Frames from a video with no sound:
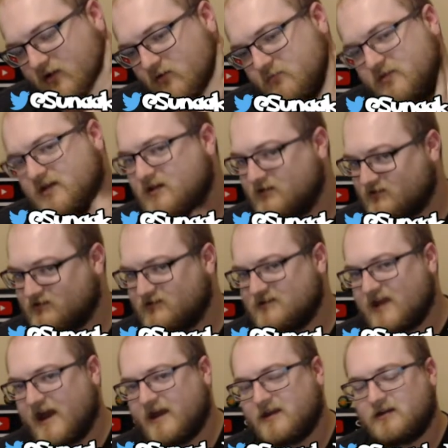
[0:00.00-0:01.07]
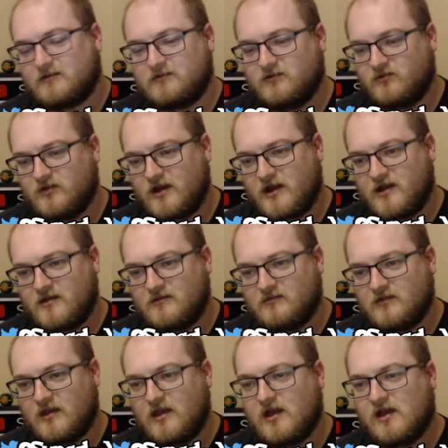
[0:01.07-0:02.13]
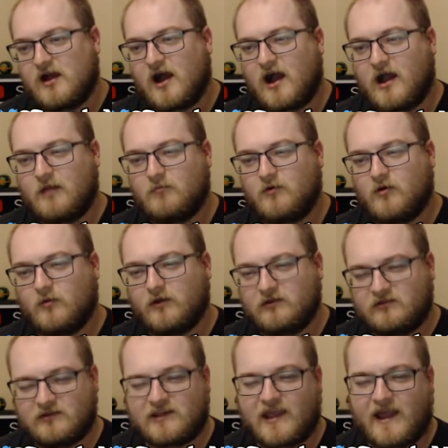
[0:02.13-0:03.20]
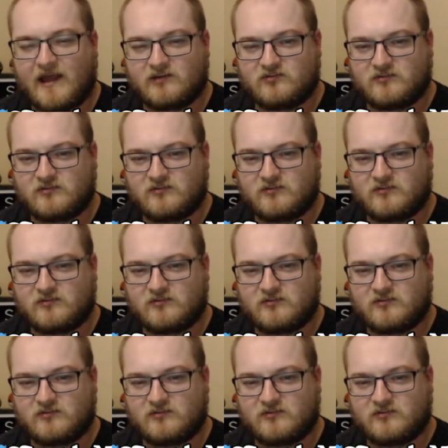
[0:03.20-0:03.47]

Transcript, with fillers: be static to you guys? I'm going to catch